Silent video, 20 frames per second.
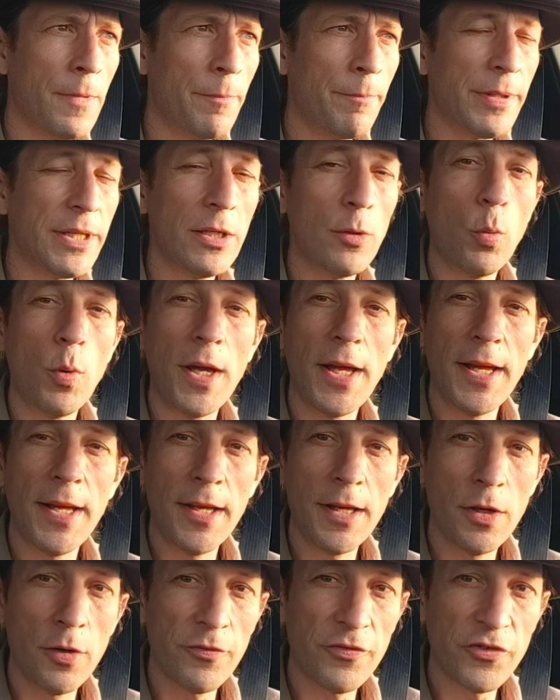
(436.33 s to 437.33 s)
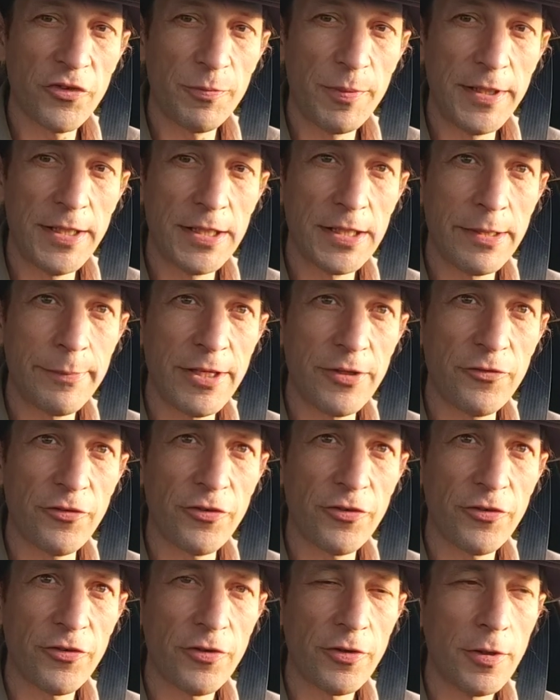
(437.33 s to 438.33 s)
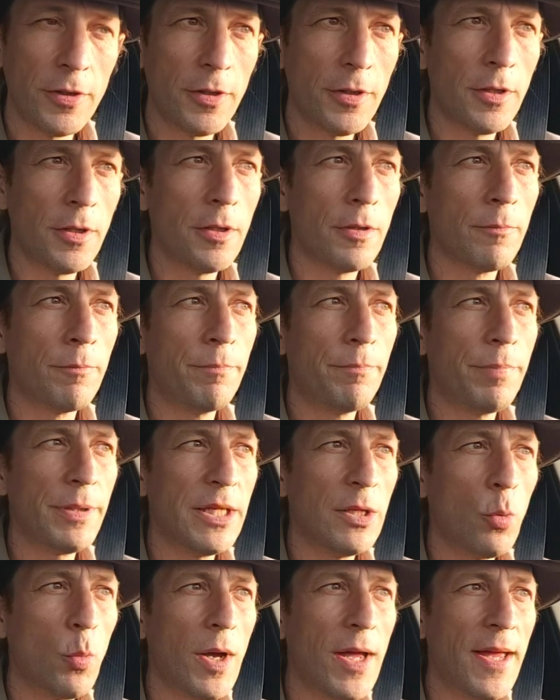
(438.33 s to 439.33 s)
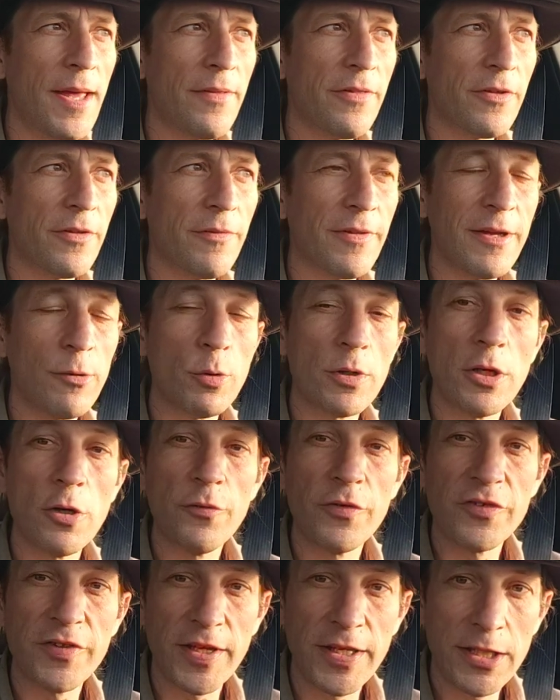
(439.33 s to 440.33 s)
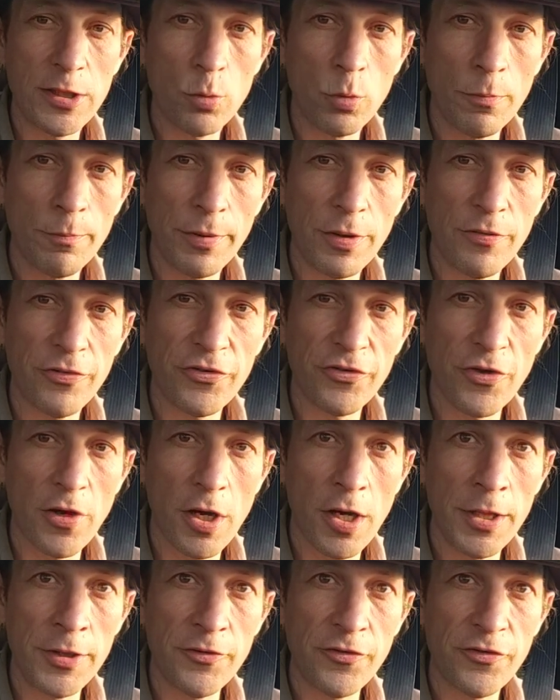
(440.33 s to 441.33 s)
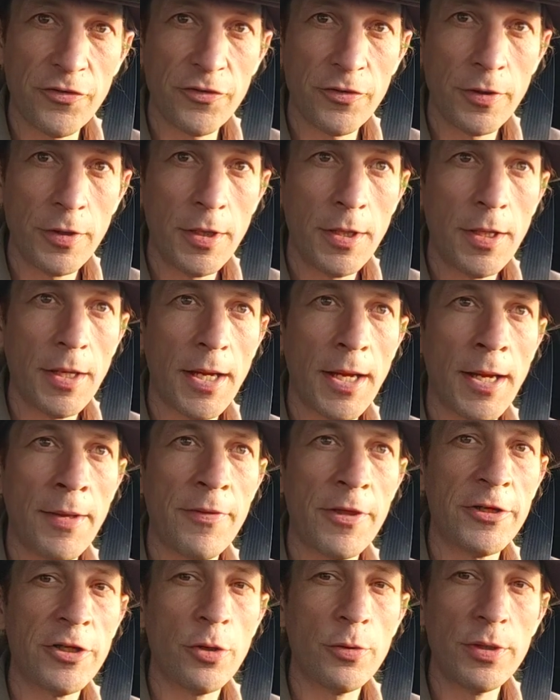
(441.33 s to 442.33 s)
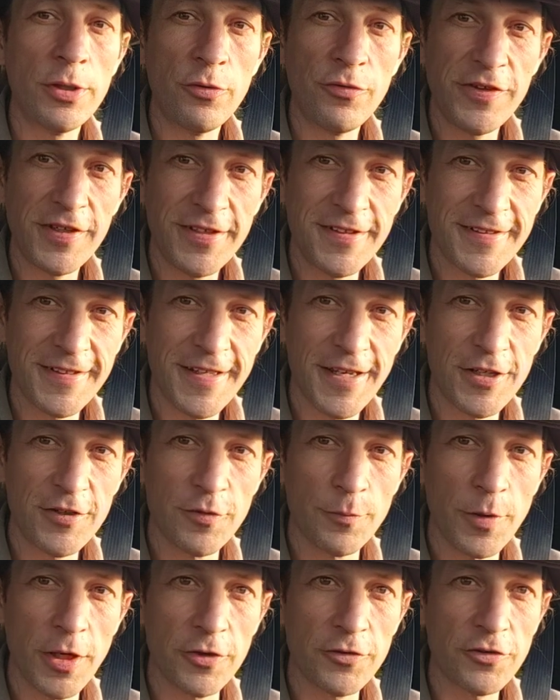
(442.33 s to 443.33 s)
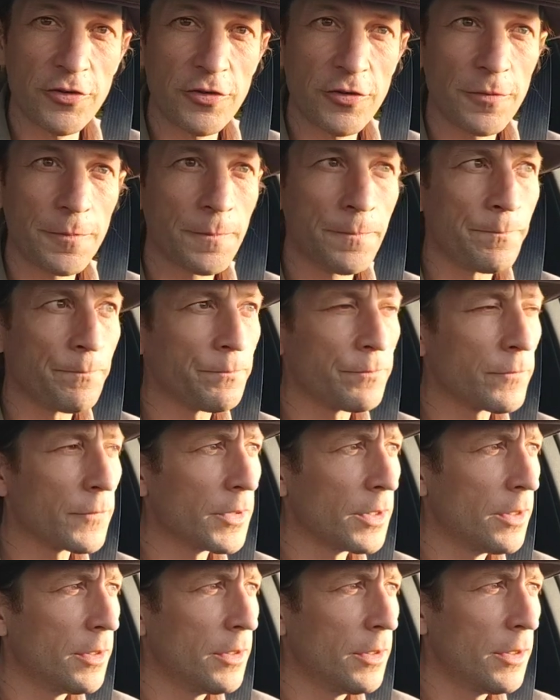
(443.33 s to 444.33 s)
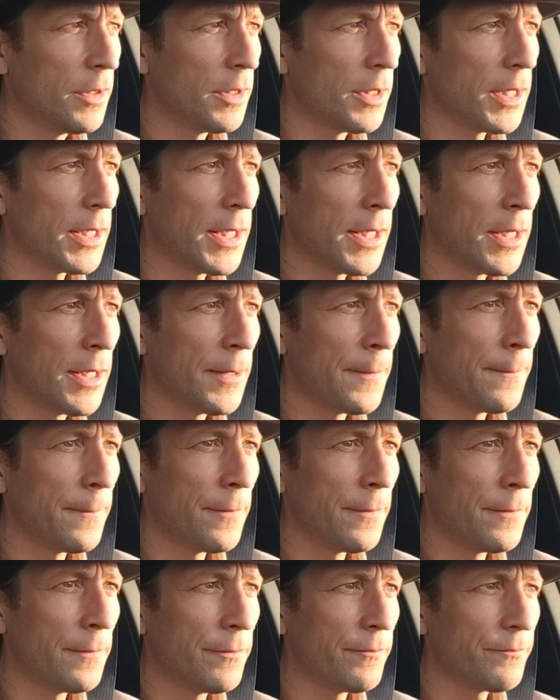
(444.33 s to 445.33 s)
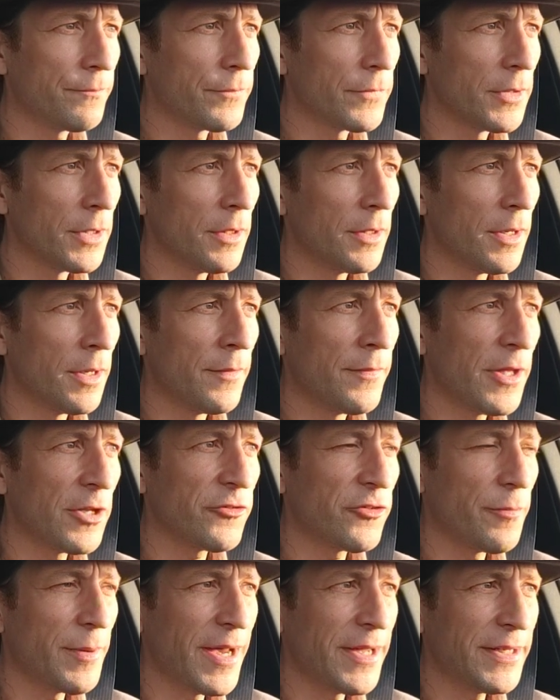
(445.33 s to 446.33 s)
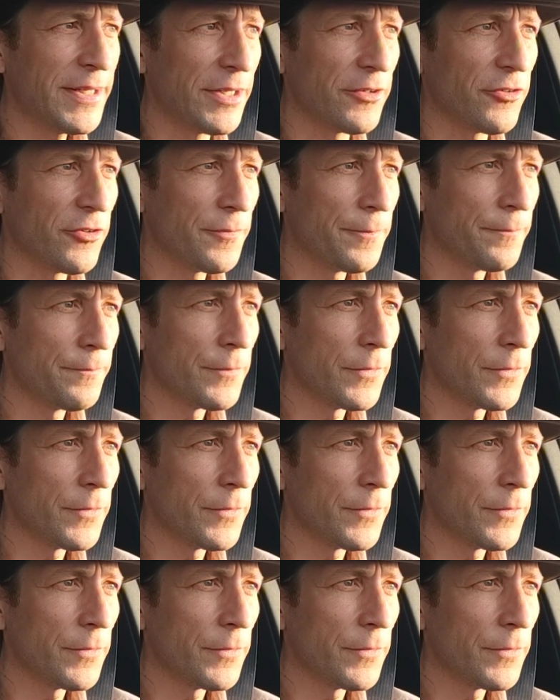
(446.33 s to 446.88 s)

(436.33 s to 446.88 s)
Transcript: be aware of speed limits, be aware that they will overtake you on both sides, and they don't use the indicator much. And that's about it.